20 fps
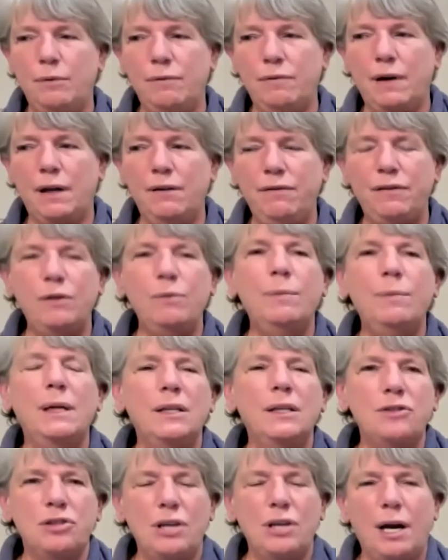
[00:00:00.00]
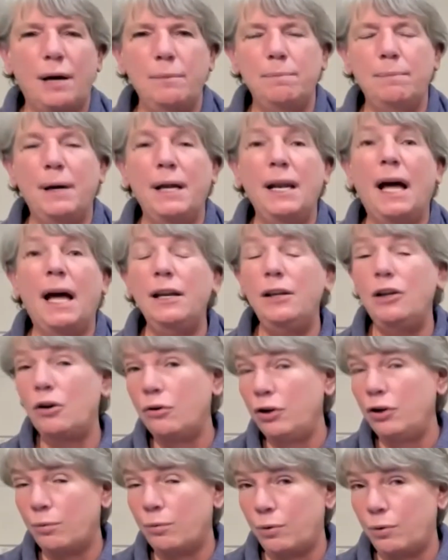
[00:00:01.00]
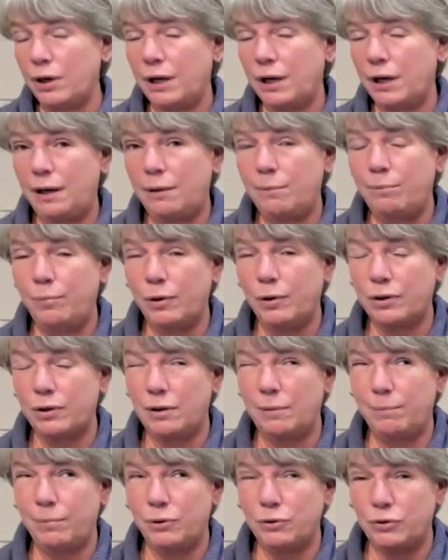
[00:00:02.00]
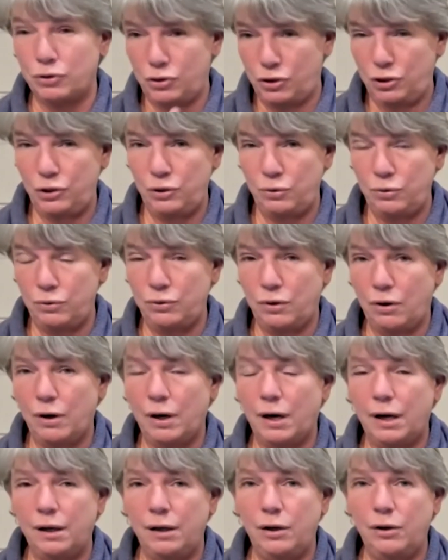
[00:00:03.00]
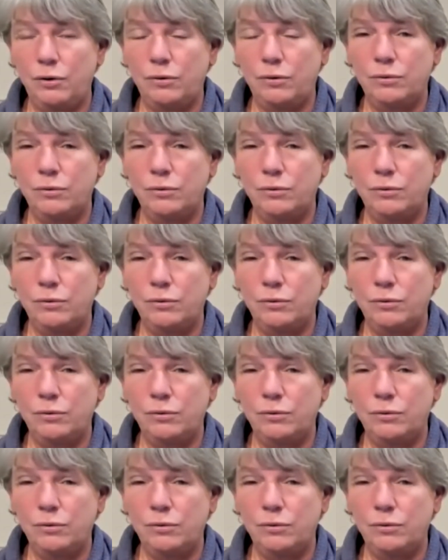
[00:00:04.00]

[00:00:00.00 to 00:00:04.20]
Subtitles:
We've got a few minutes yet, but I know you're working on book number 2, or are you?